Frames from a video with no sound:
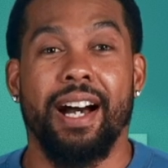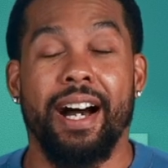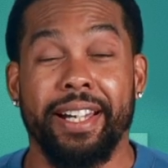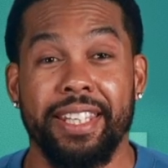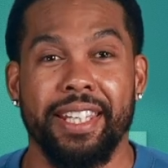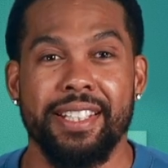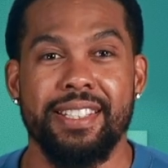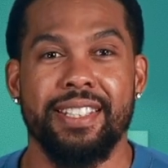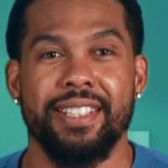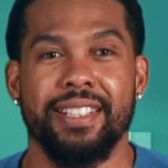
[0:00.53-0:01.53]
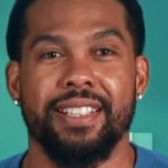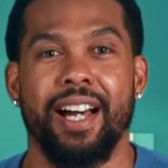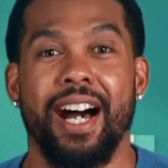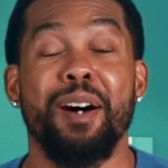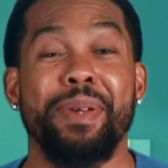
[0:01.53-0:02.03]
Hi kids,
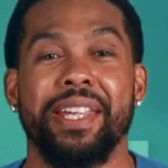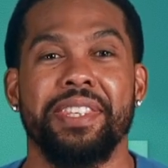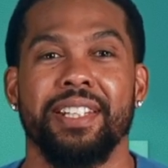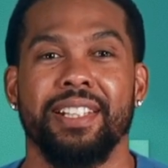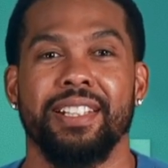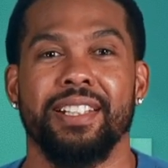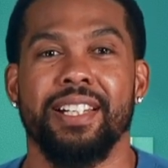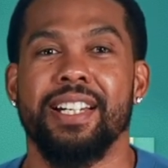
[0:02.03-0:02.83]
I'm Anthony.